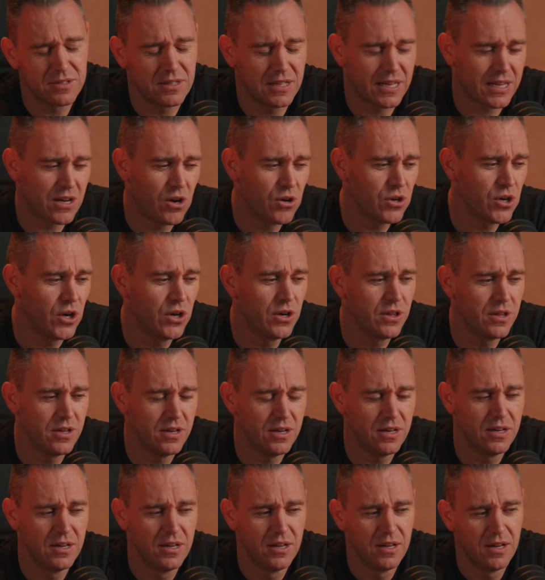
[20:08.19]
Like I'll go to
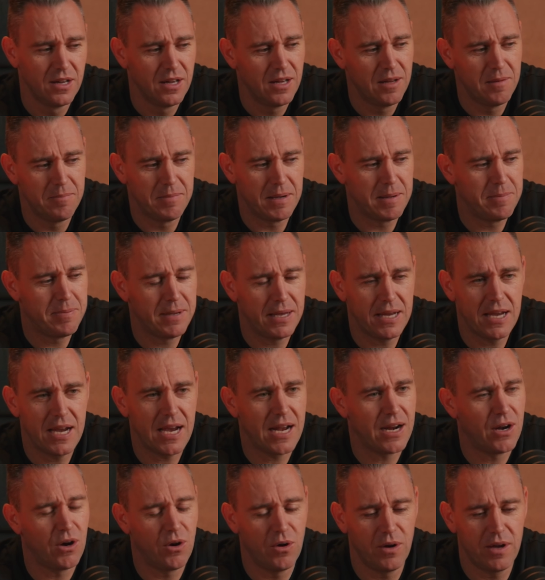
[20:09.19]
the BP
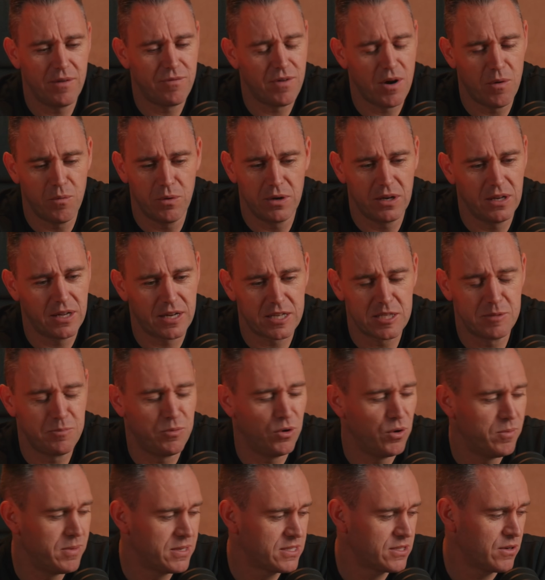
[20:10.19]
and if I want to like
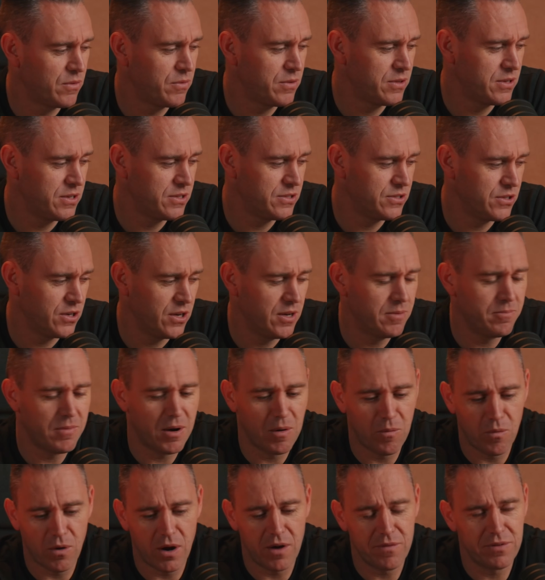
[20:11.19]
spoil myself with a dessert, my
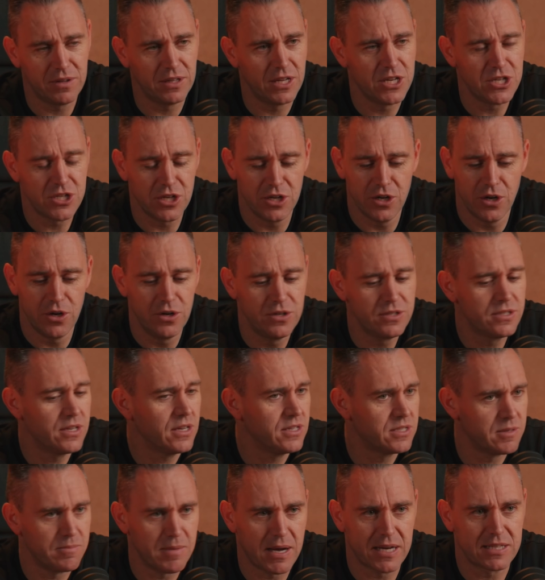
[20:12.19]
wife Alicia knows
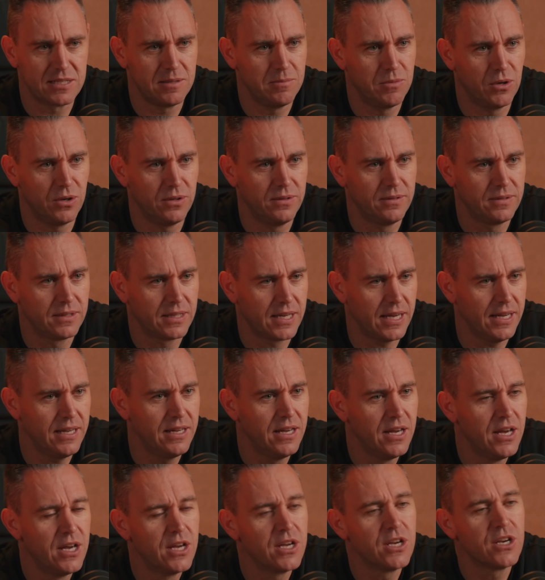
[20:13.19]
it's a maxi bond, okay?
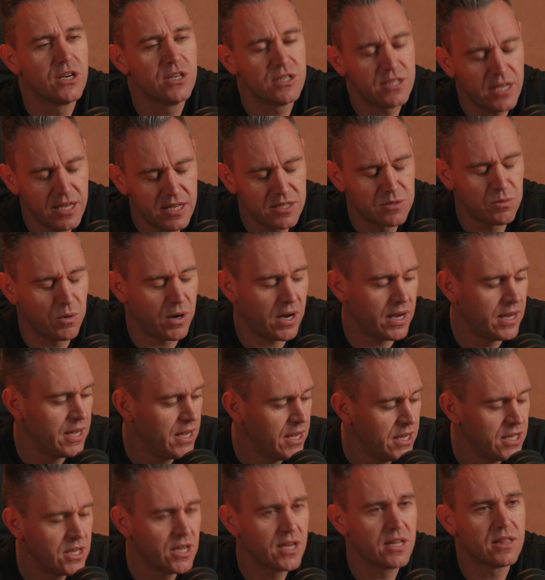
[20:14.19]
Because here's why.
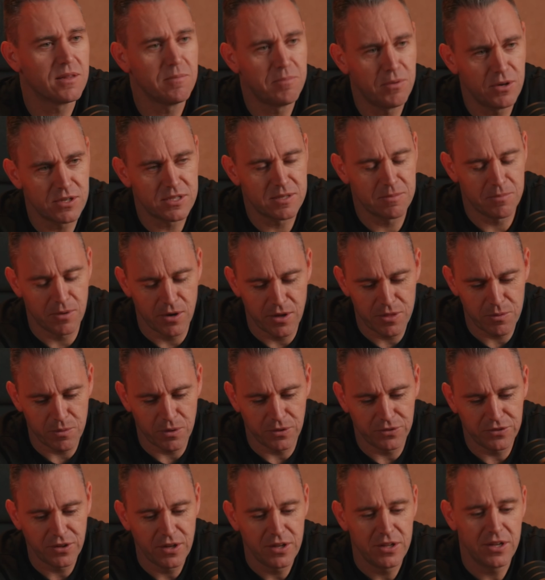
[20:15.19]
You get the best of both
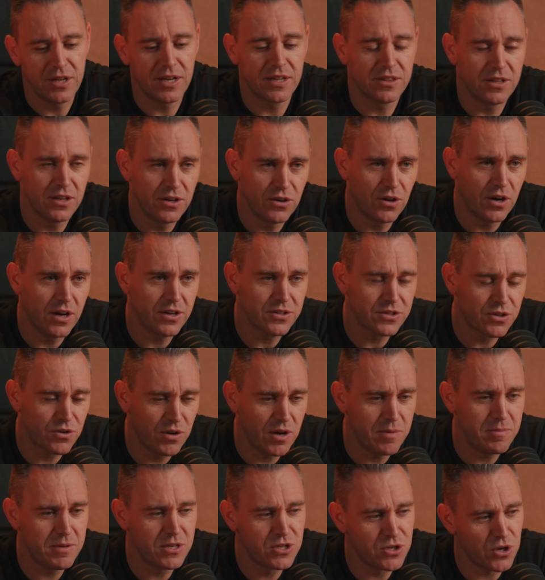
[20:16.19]
worlds. You get the nice
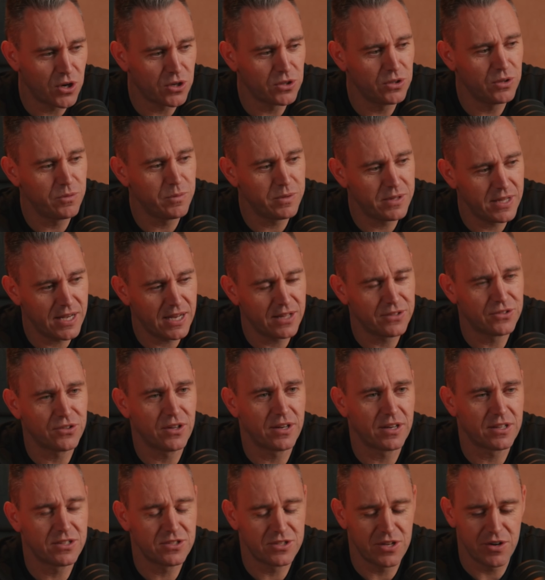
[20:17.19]
creamy chocolate with the
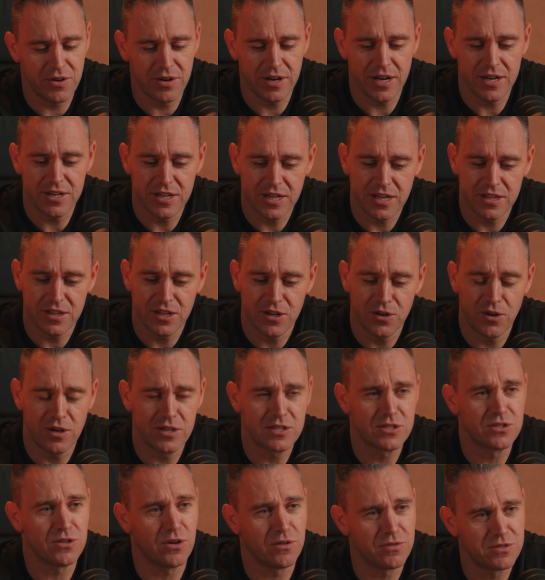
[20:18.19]
outside exterior and you get the
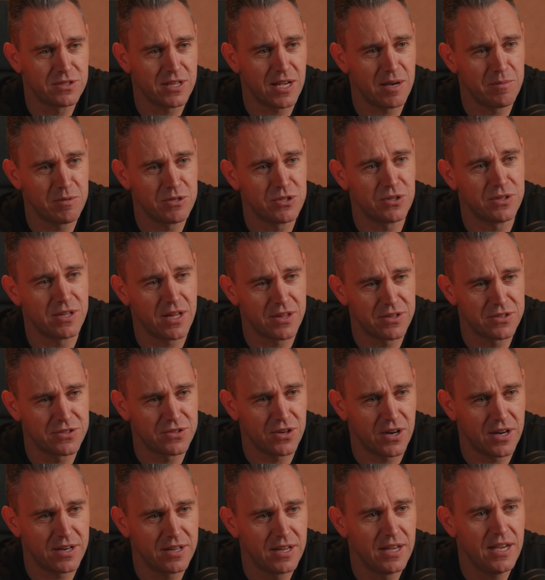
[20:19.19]
nice soft sandwich on the other
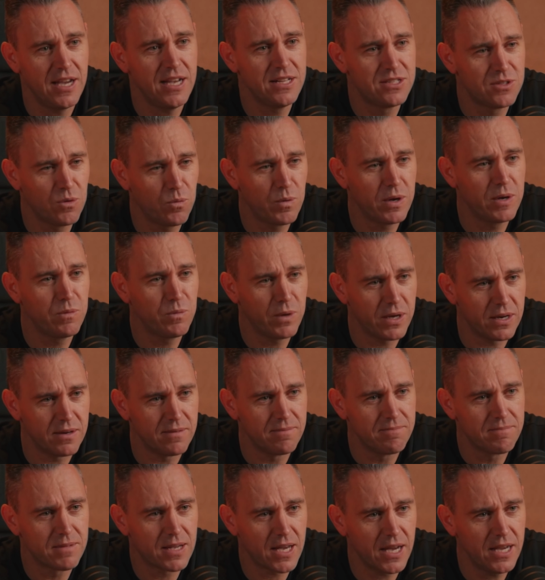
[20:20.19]
side. It's a win-win,
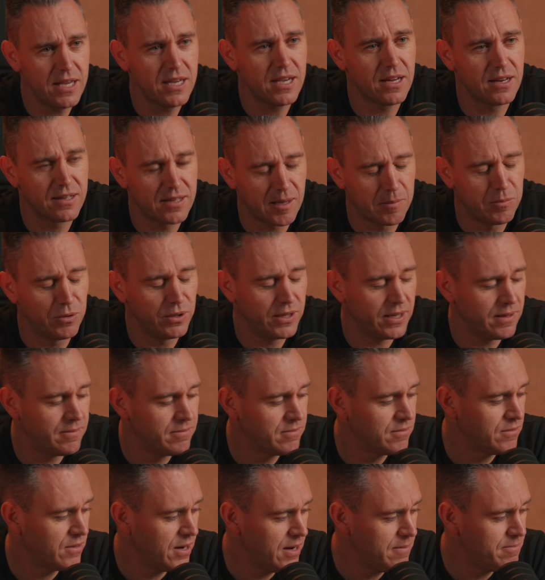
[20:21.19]
okay? You get a double hit,
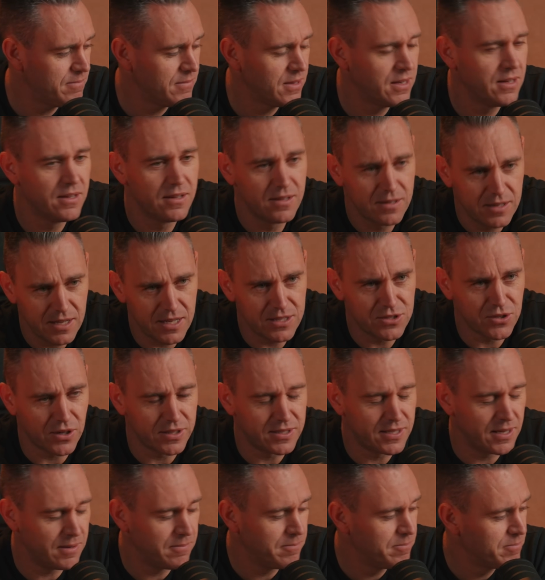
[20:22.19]
right? Inside
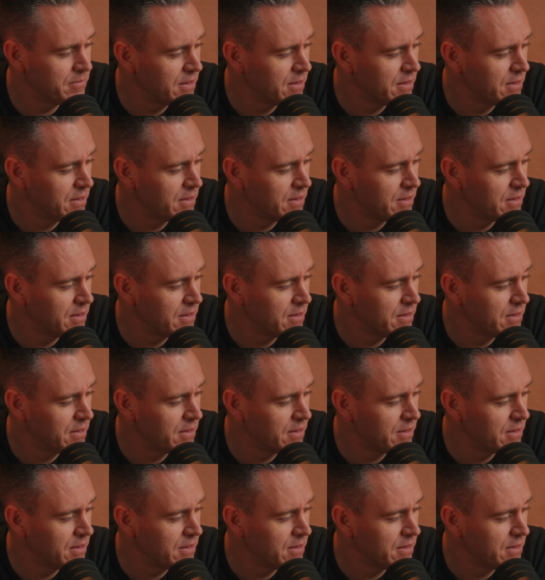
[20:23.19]
tip.